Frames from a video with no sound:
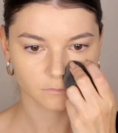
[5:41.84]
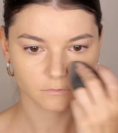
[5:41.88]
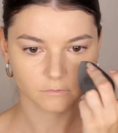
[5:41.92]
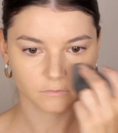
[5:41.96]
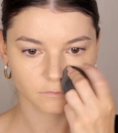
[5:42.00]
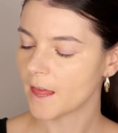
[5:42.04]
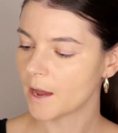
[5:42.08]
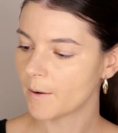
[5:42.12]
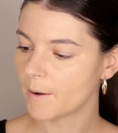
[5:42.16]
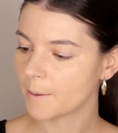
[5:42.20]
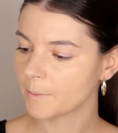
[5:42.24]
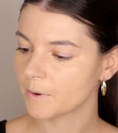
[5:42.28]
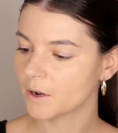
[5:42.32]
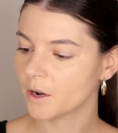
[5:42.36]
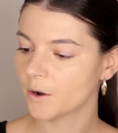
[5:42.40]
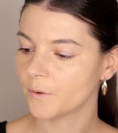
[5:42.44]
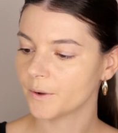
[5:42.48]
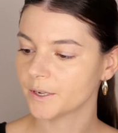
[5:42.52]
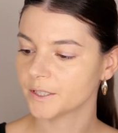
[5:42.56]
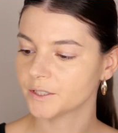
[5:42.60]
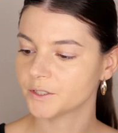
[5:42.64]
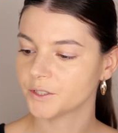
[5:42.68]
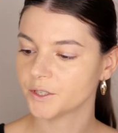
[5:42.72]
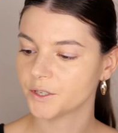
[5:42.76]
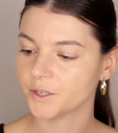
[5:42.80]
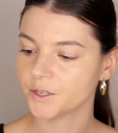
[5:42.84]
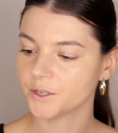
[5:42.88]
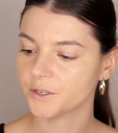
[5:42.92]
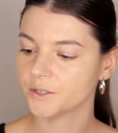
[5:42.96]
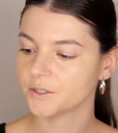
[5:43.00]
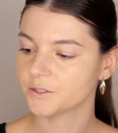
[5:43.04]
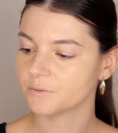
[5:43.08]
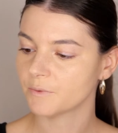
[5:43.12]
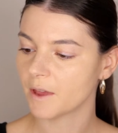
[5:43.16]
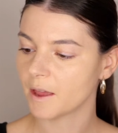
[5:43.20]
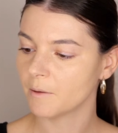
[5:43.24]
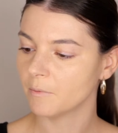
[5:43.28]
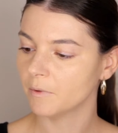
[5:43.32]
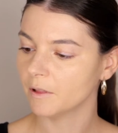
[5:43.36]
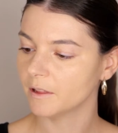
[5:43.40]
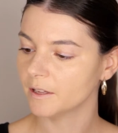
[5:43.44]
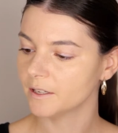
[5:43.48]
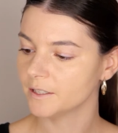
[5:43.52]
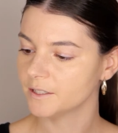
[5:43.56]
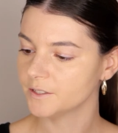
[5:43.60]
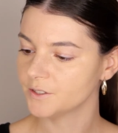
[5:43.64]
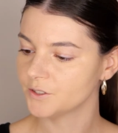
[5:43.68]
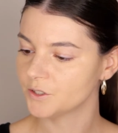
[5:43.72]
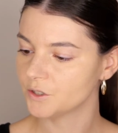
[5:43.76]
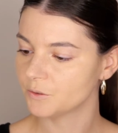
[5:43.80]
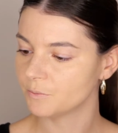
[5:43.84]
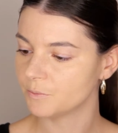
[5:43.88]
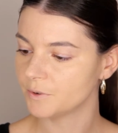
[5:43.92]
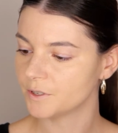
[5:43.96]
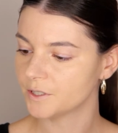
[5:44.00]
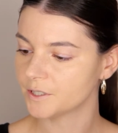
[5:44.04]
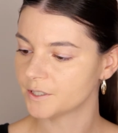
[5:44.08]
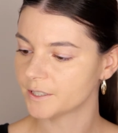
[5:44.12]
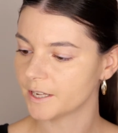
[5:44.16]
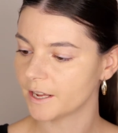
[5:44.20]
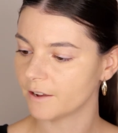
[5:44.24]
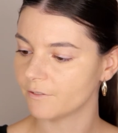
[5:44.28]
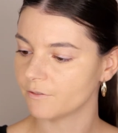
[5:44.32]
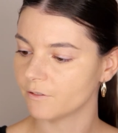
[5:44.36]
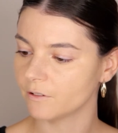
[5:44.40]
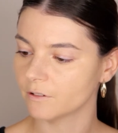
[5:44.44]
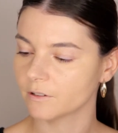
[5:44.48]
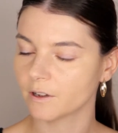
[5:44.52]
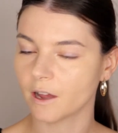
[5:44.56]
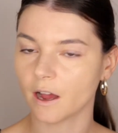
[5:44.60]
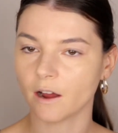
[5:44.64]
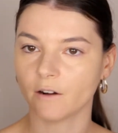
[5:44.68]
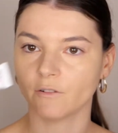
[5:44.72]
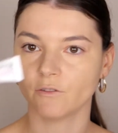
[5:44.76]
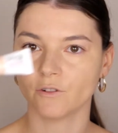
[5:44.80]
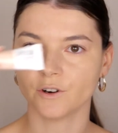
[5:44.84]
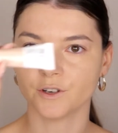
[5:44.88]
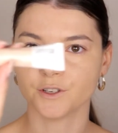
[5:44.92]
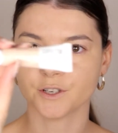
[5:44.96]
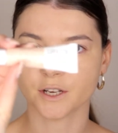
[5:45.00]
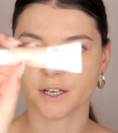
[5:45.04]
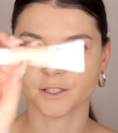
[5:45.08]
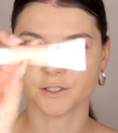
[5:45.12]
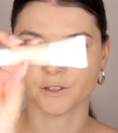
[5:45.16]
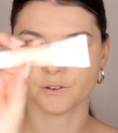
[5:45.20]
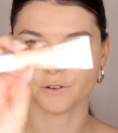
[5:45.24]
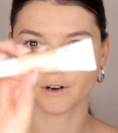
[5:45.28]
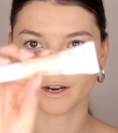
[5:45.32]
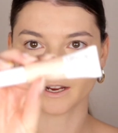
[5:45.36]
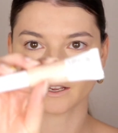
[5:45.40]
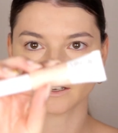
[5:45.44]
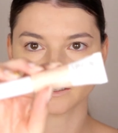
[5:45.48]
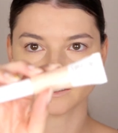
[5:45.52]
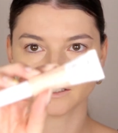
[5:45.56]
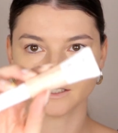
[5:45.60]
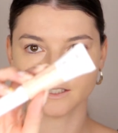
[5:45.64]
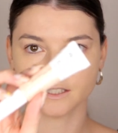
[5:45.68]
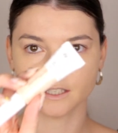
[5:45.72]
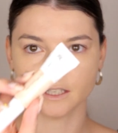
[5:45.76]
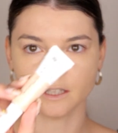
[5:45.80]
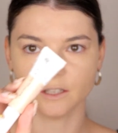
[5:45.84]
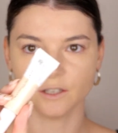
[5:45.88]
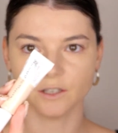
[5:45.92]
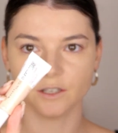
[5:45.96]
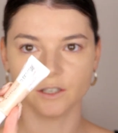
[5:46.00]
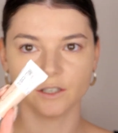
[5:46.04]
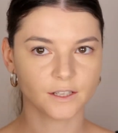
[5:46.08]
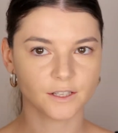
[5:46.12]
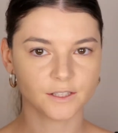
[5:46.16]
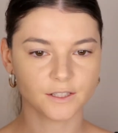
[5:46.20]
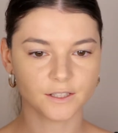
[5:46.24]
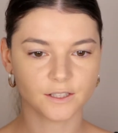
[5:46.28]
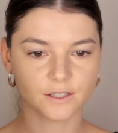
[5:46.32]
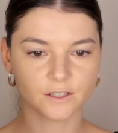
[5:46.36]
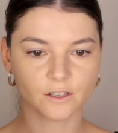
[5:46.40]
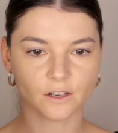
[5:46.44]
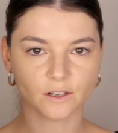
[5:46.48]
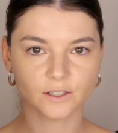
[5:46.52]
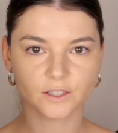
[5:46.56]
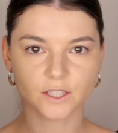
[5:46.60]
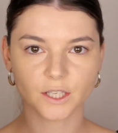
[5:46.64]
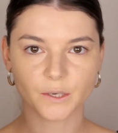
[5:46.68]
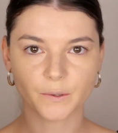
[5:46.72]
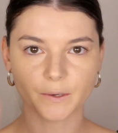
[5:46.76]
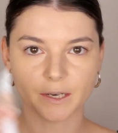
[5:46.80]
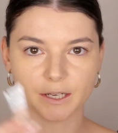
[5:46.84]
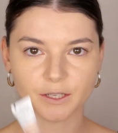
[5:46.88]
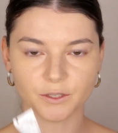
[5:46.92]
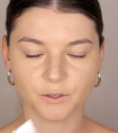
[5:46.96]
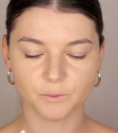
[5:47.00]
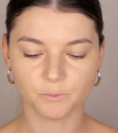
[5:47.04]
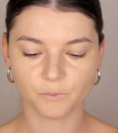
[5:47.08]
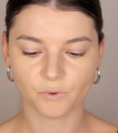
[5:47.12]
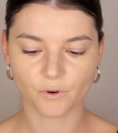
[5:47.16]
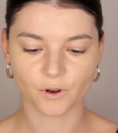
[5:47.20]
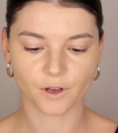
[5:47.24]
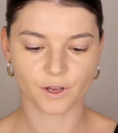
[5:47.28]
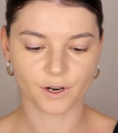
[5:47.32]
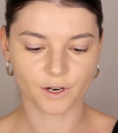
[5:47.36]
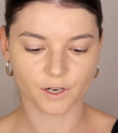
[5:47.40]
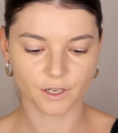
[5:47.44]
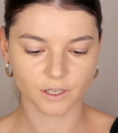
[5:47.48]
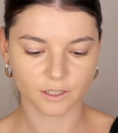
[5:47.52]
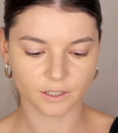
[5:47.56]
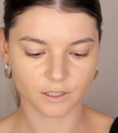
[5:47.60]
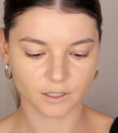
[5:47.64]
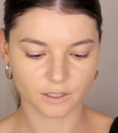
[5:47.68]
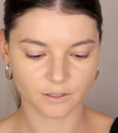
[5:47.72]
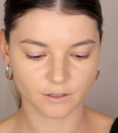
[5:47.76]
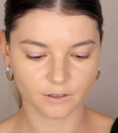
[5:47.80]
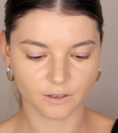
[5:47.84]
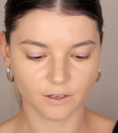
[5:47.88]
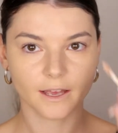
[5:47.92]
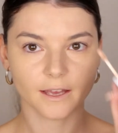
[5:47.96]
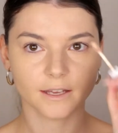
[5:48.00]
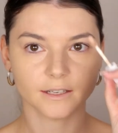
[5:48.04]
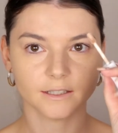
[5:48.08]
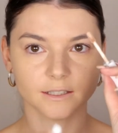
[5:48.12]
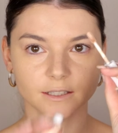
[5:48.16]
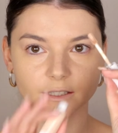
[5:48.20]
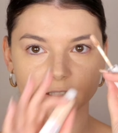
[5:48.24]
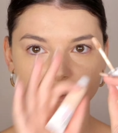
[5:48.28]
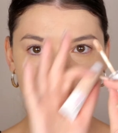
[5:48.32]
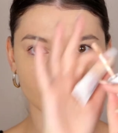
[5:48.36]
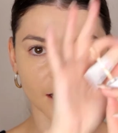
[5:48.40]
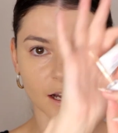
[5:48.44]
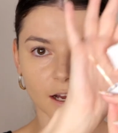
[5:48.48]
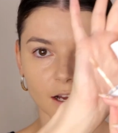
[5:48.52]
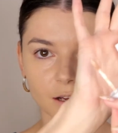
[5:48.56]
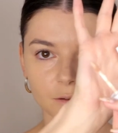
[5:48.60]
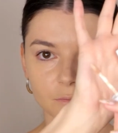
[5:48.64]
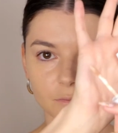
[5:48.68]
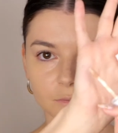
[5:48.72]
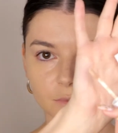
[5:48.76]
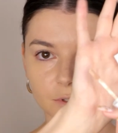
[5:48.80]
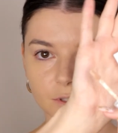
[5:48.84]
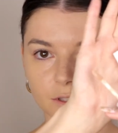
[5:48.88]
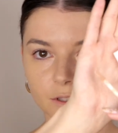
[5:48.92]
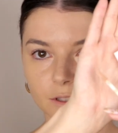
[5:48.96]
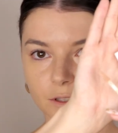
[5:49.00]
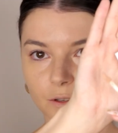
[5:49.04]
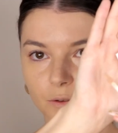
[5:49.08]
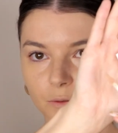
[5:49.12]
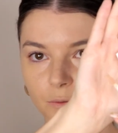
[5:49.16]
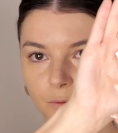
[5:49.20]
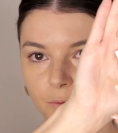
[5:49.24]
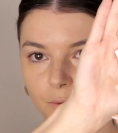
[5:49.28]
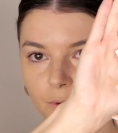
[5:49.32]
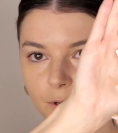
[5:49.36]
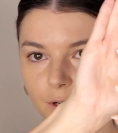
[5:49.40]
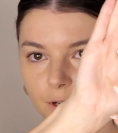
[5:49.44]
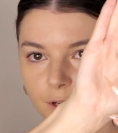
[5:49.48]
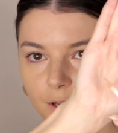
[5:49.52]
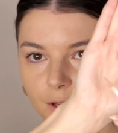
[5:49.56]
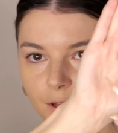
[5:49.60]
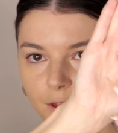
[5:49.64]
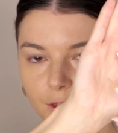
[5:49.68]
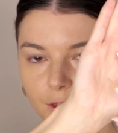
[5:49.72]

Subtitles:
Now I'm going to use Maybelline Super Stay Full Coverage Under Eye Concealer. This is also a new product and it comes with